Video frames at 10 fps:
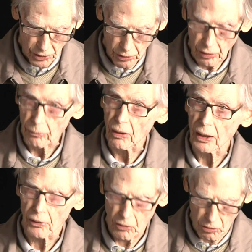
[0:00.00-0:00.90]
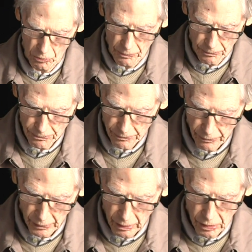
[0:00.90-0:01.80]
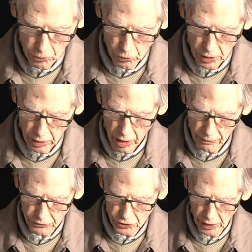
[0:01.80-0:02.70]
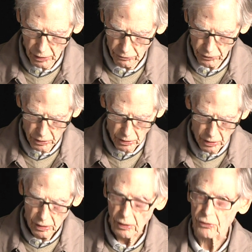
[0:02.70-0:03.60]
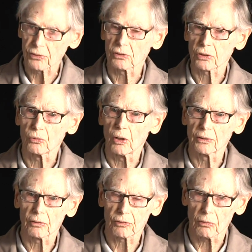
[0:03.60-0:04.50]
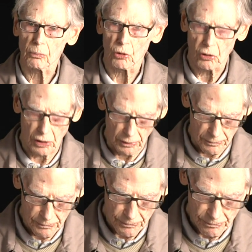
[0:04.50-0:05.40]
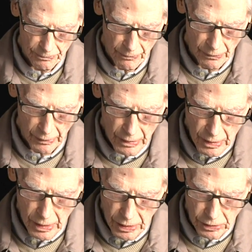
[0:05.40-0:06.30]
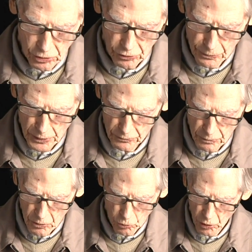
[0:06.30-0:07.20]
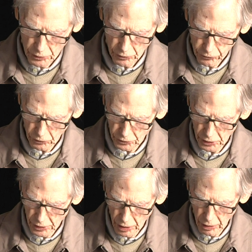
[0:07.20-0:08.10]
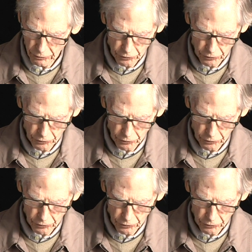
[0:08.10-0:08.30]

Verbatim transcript: here at my home. We love Jeff. He is such a wonderful boy. You've been wonderful to care